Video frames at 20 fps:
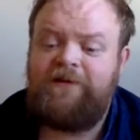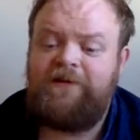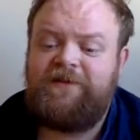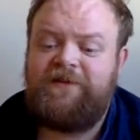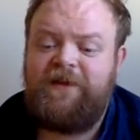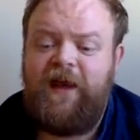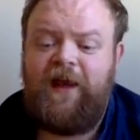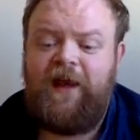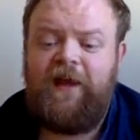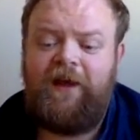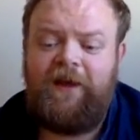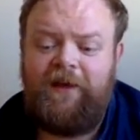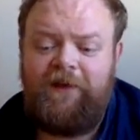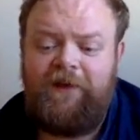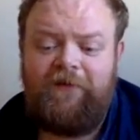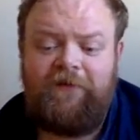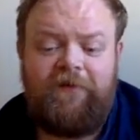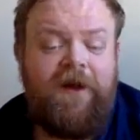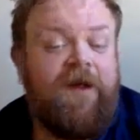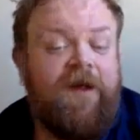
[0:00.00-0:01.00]
his
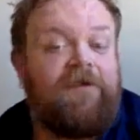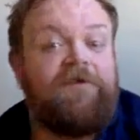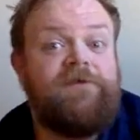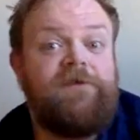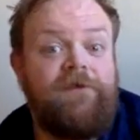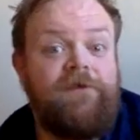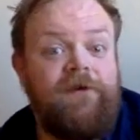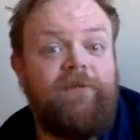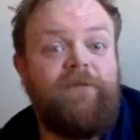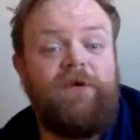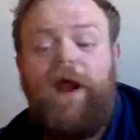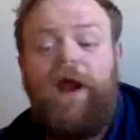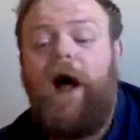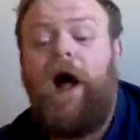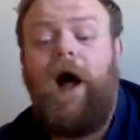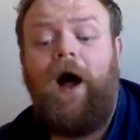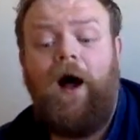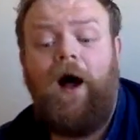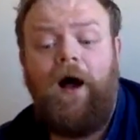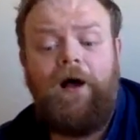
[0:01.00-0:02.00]
scaly friend
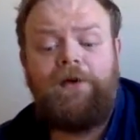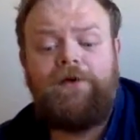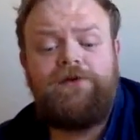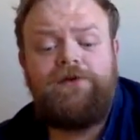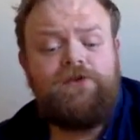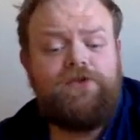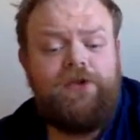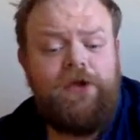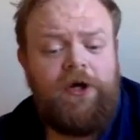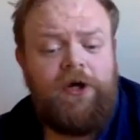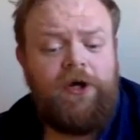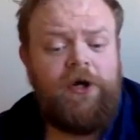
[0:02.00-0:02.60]
replied.